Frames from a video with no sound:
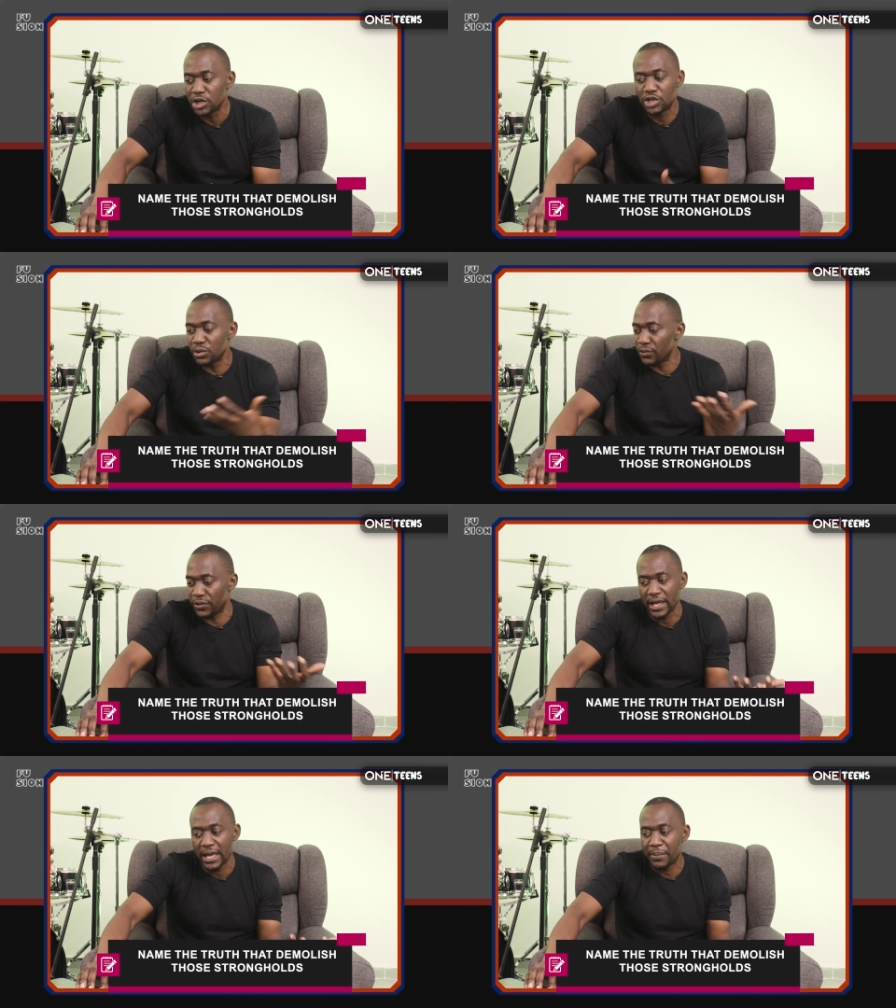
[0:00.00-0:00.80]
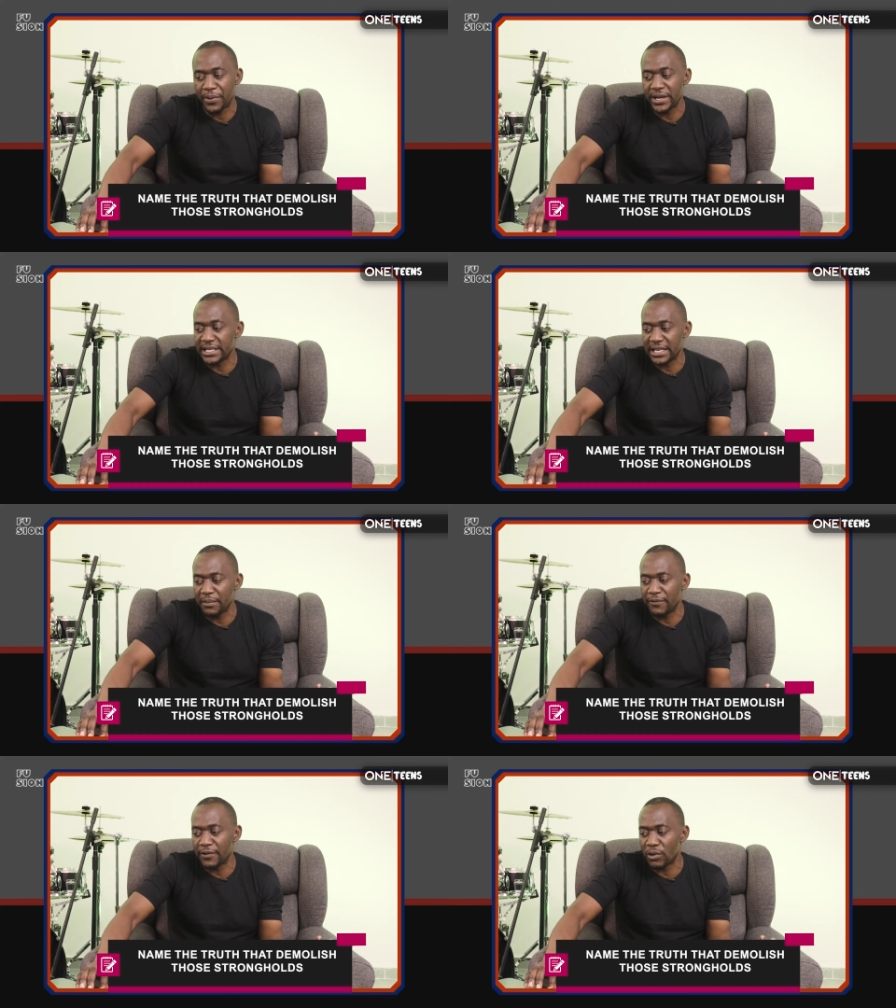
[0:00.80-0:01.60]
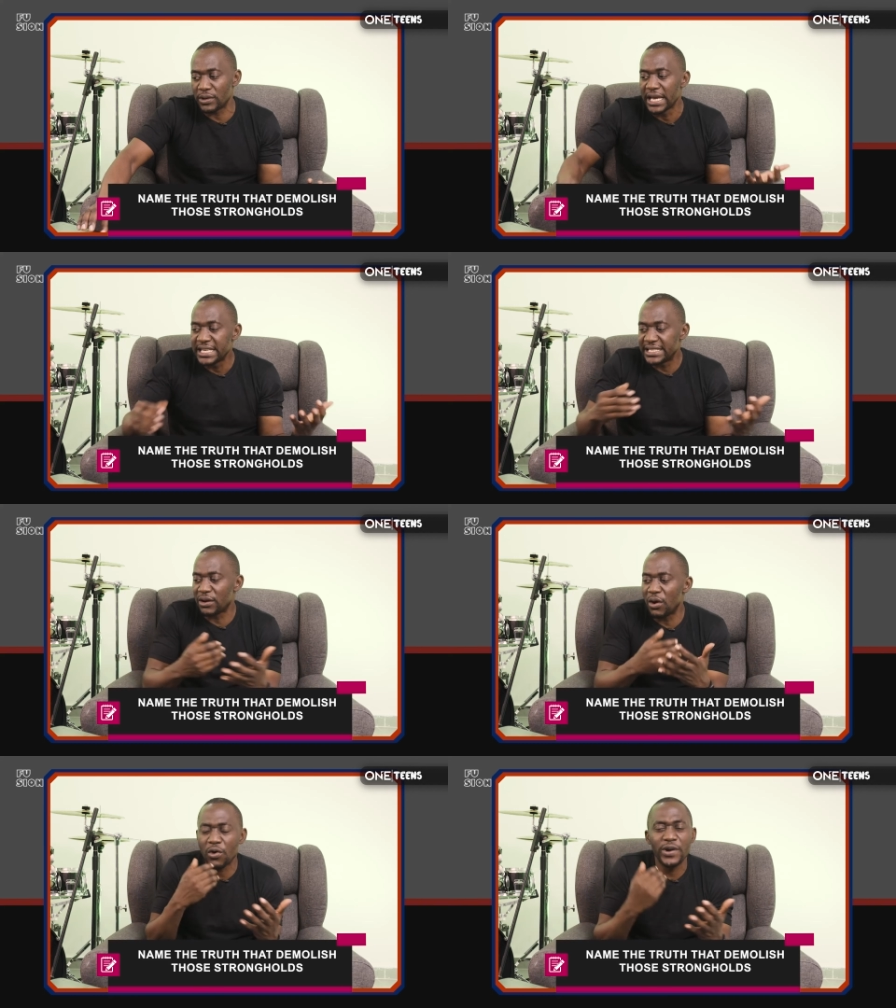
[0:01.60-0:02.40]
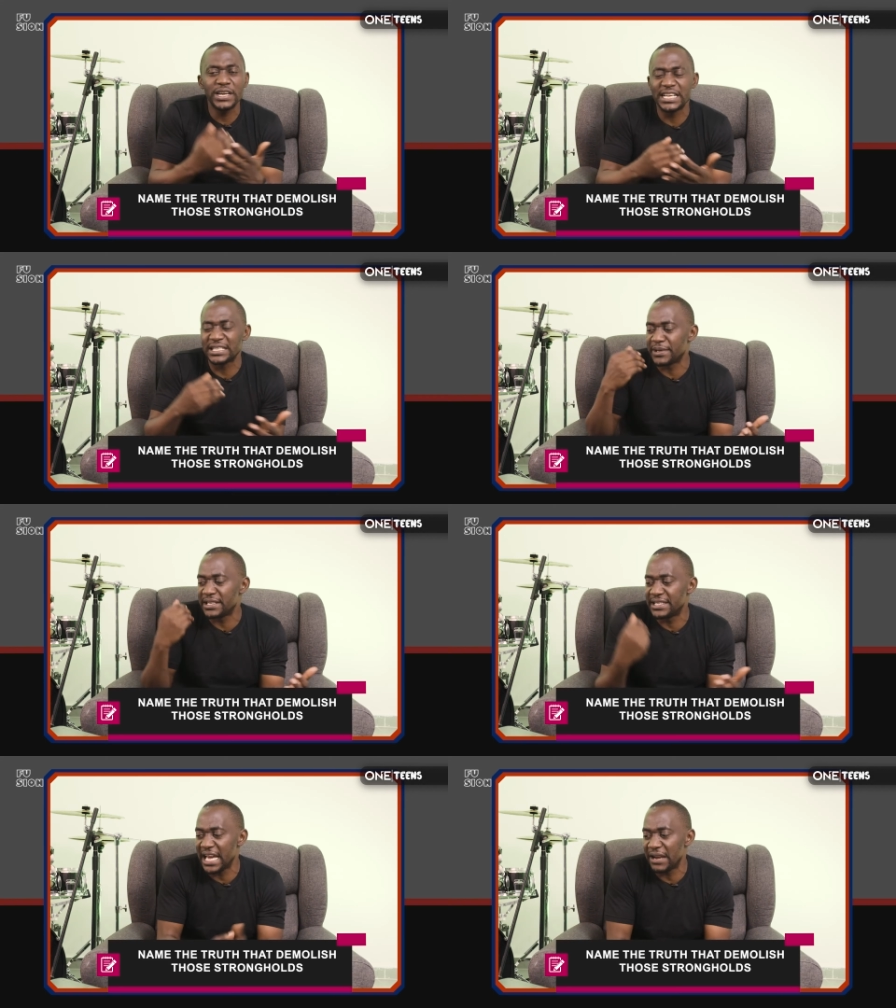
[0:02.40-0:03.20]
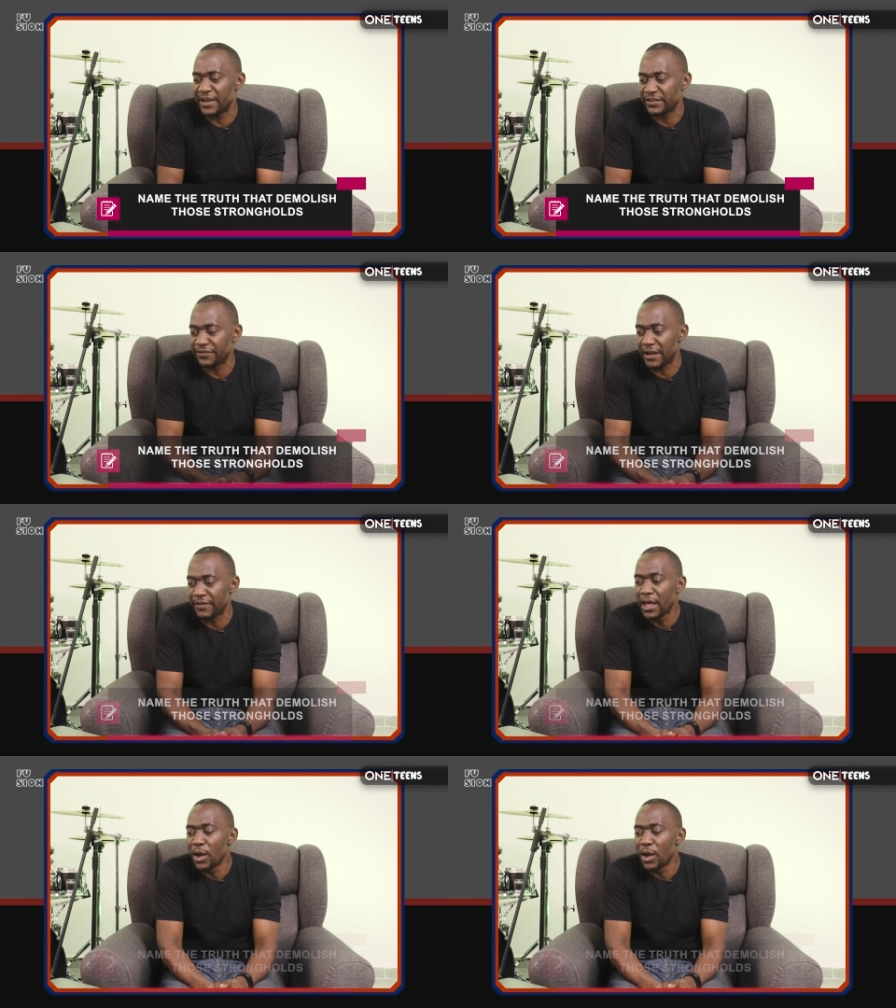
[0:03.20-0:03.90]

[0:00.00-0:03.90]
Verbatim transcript: Truth. Praise the name of the Lord. Second Corinthians chapter 10, verse 5.